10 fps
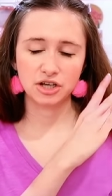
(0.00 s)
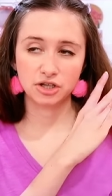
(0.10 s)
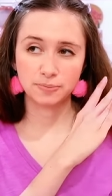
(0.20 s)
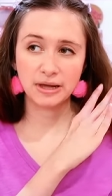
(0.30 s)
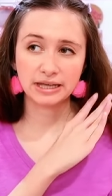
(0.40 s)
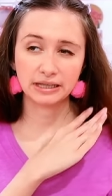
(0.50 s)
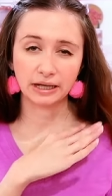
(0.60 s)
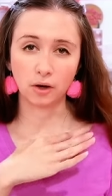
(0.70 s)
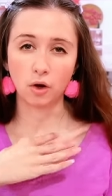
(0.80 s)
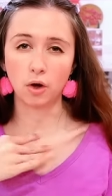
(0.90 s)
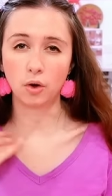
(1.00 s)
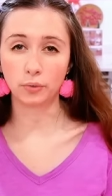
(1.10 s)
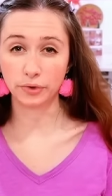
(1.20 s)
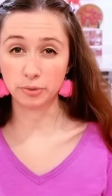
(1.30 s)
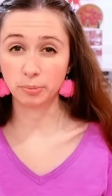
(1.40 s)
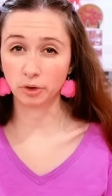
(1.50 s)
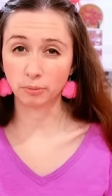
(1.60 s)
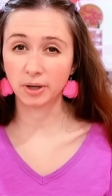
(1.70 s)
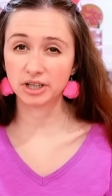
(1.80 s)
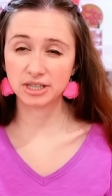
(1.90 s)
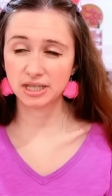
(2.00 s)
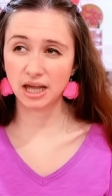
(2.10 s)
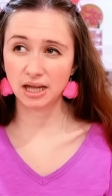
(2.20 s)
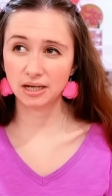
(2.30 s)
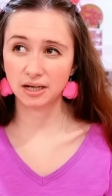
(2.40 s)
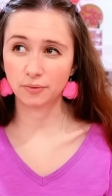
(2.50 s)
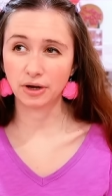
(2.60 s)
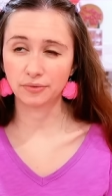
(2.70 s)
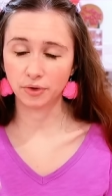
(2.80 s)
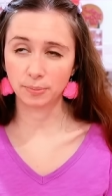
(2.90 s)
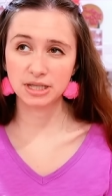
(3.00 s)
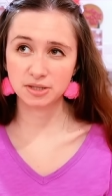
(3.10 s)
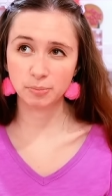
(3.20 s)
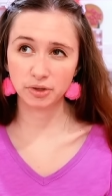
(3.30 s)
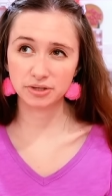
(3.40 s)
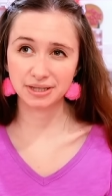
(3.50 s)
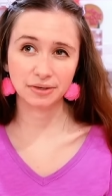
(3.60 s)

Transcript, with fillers: and just making like a whole new bookmark set around romance books.